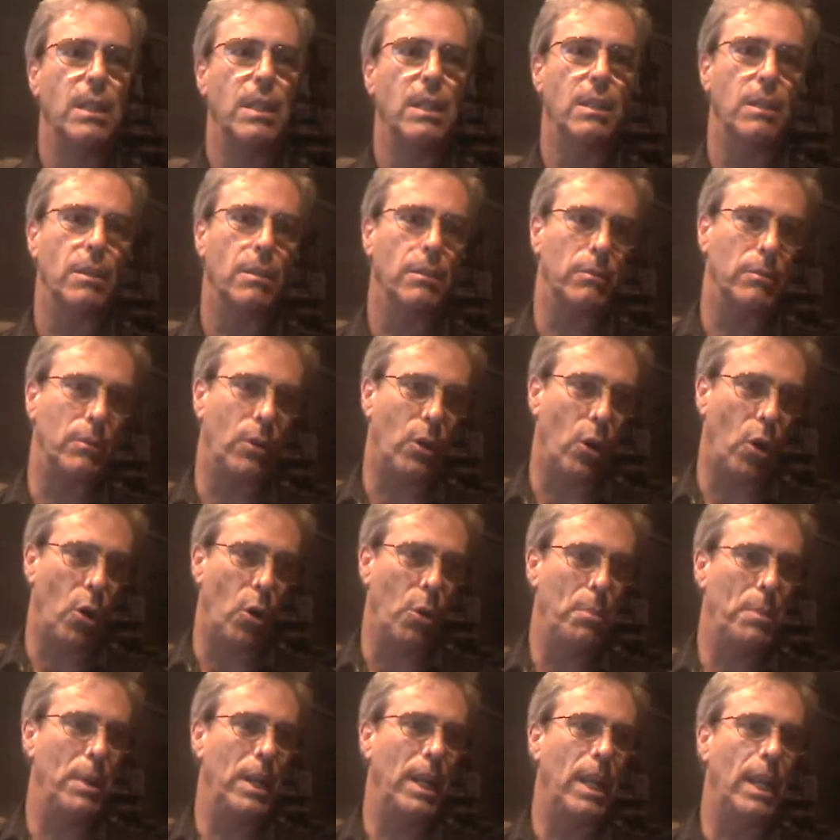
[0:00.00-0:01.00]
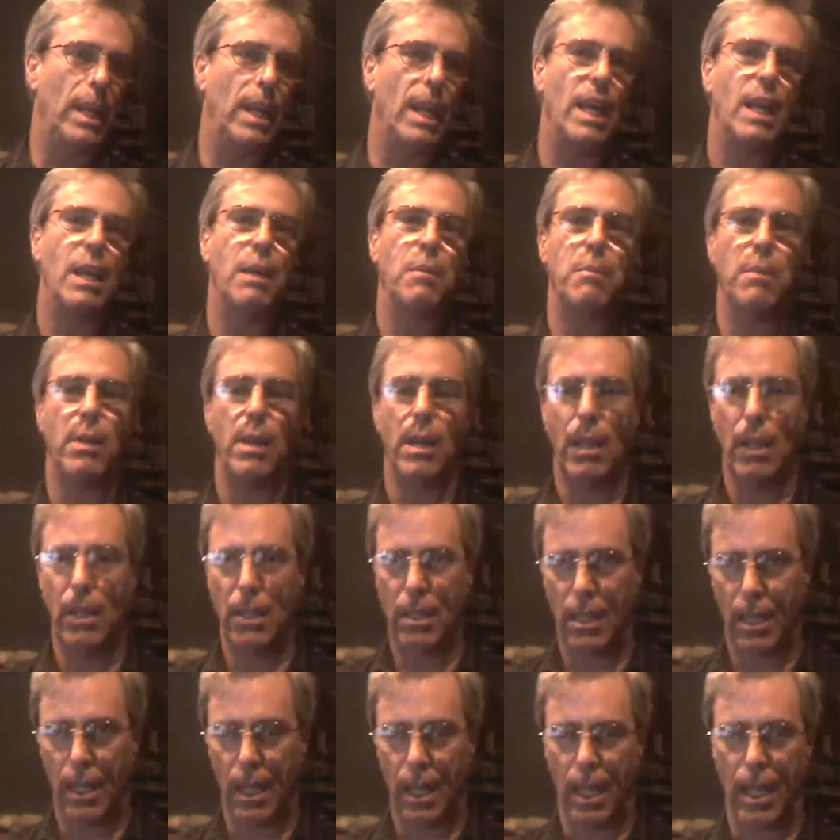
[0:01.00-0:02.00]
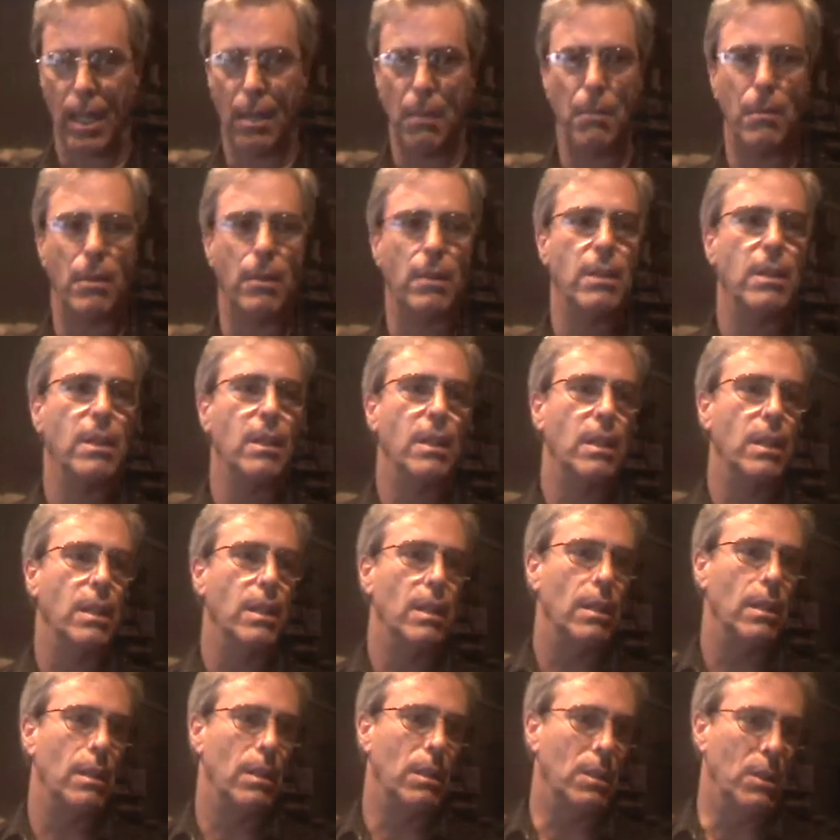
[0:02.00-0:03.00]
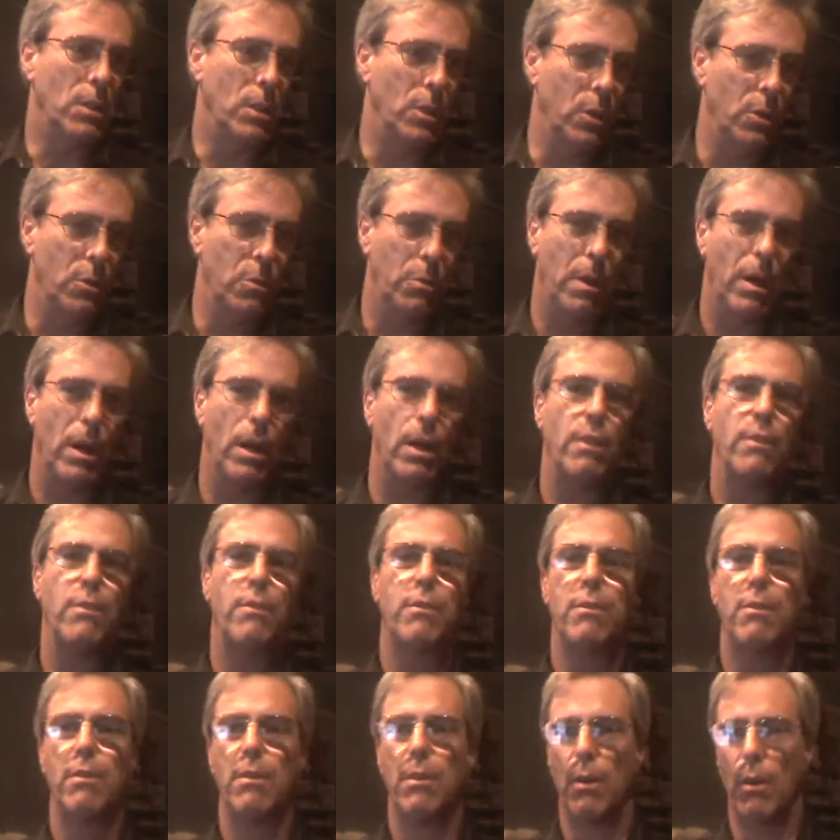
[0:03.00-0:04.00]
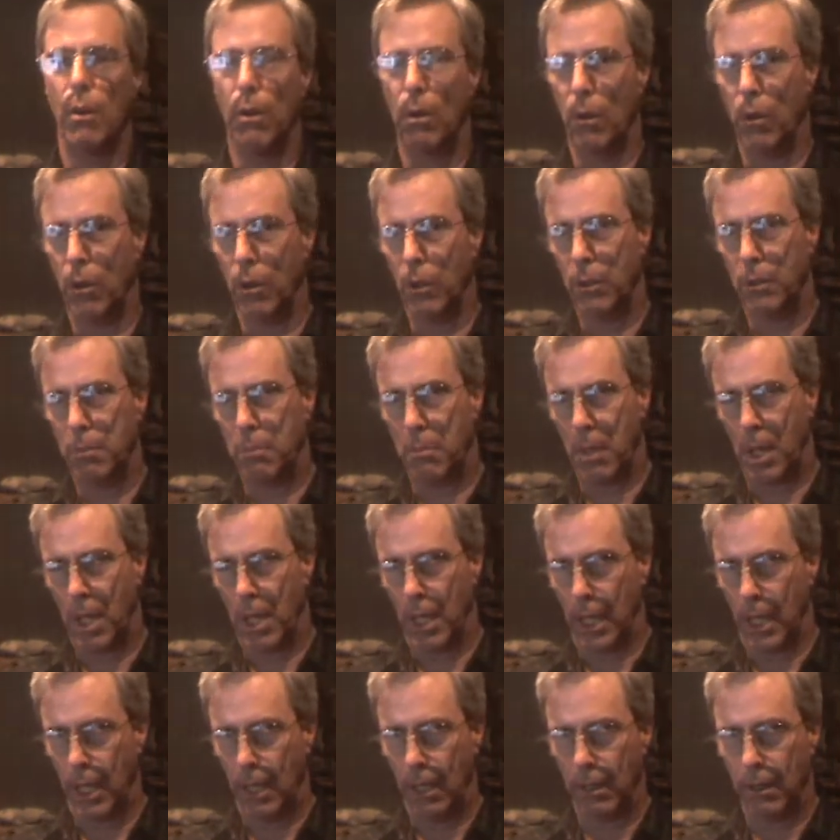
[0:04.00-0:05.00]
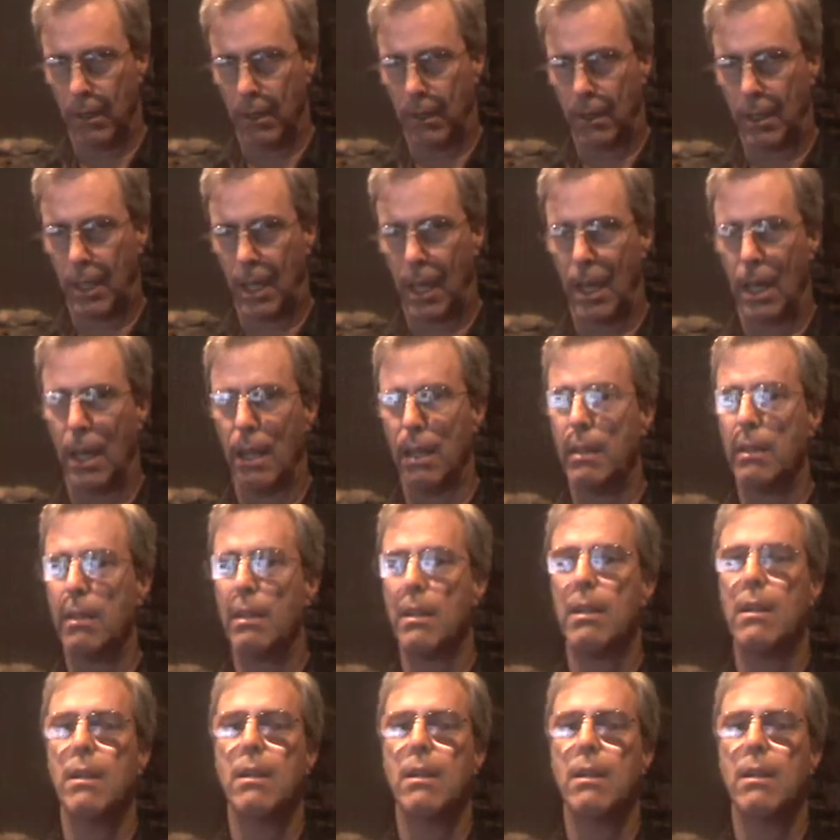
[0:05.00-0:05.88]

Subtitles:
you know, opening game, end game, new wealth, old money, okay?